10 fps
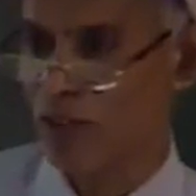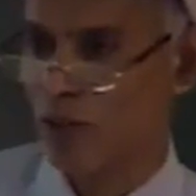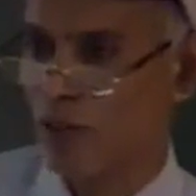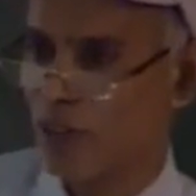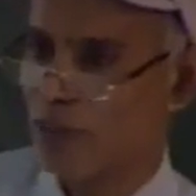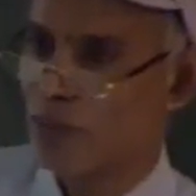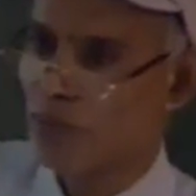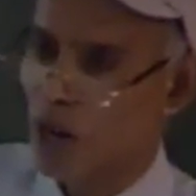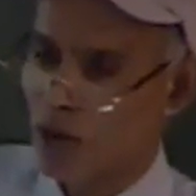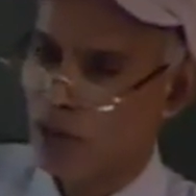You know, the
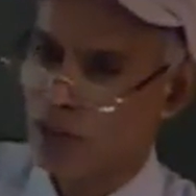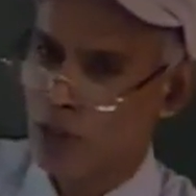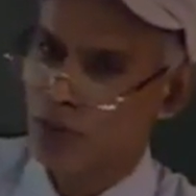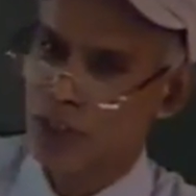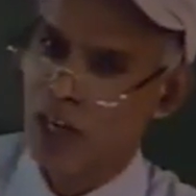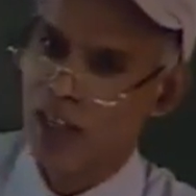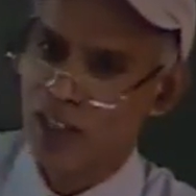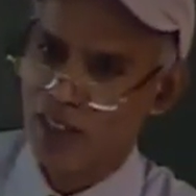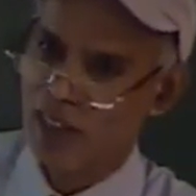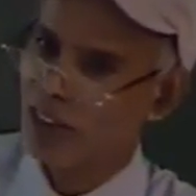powers of xi and
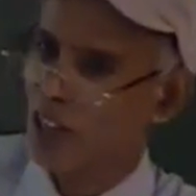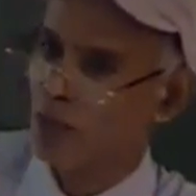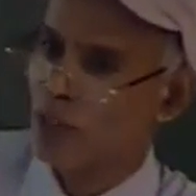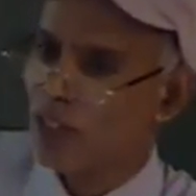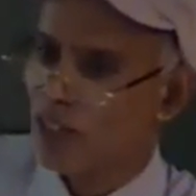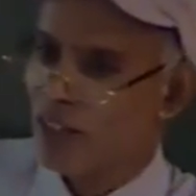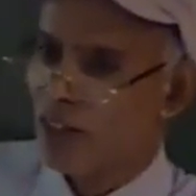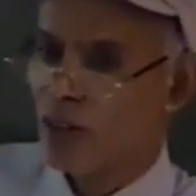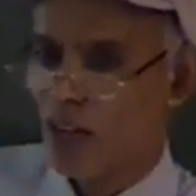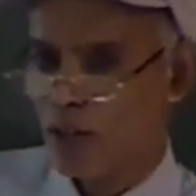eta
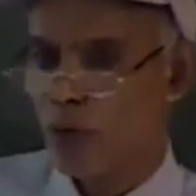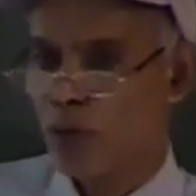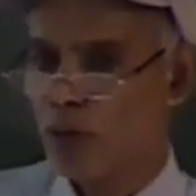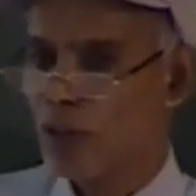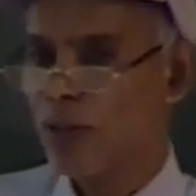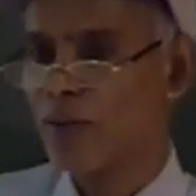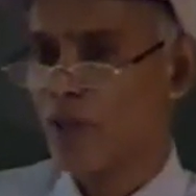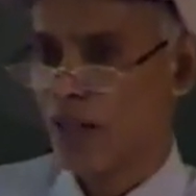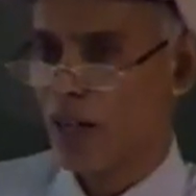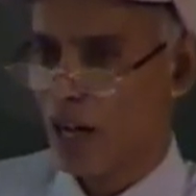can go to
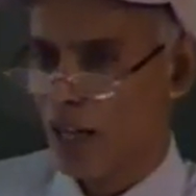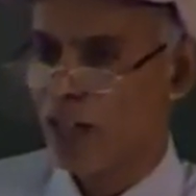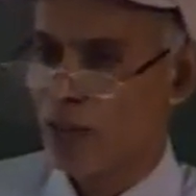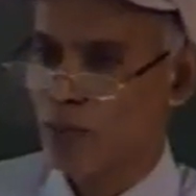a higher